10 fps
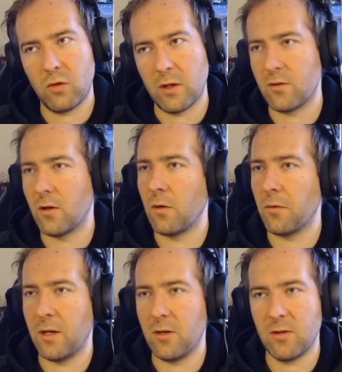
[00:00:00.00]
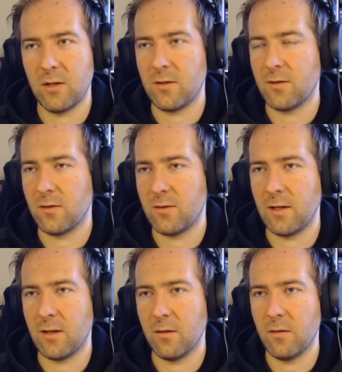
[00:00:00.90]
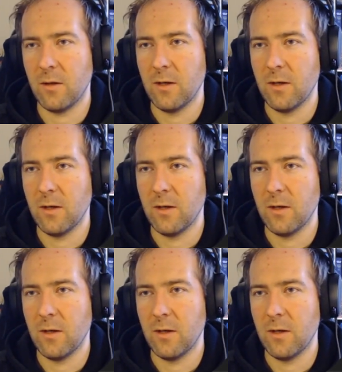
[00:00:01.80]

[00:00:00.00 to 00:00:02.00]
That's not a location, that's a single.